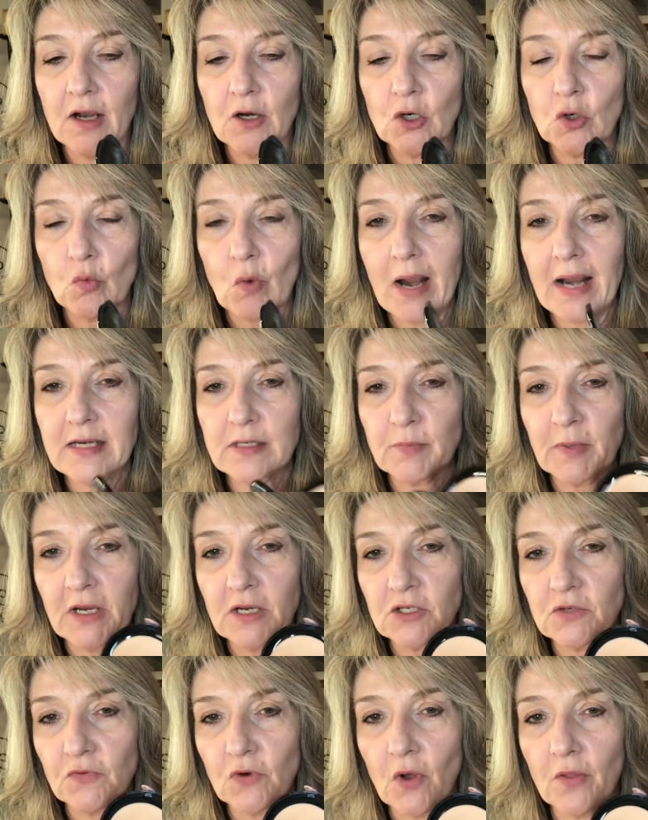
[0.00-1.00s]
great
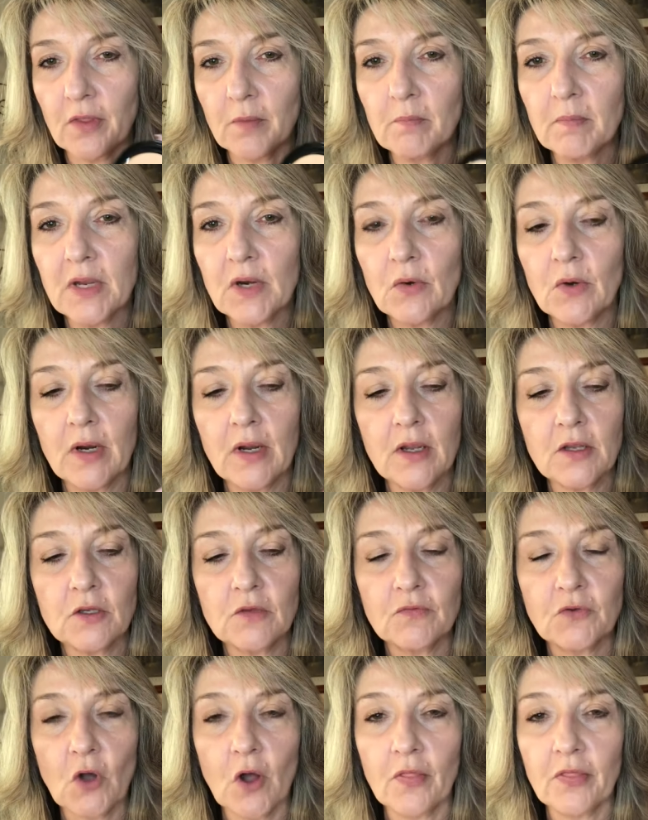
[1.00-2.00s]
because you've got the mirror,
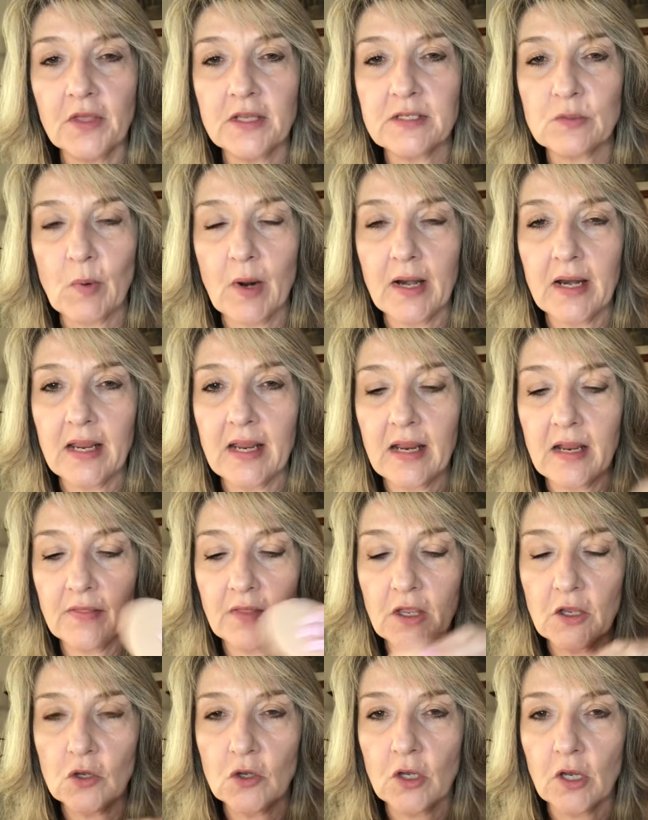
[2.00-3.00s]
you've got this one here
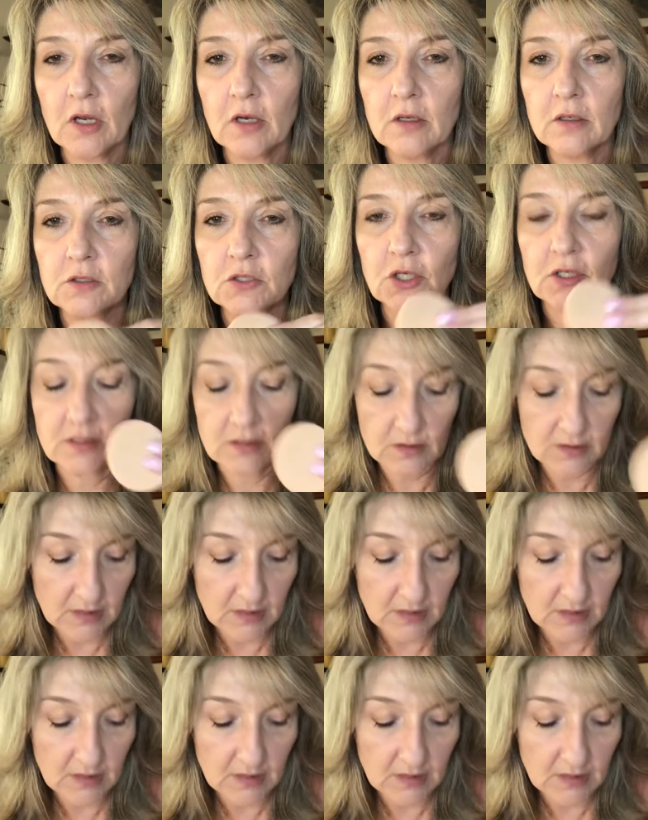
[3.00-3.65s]
that you can just,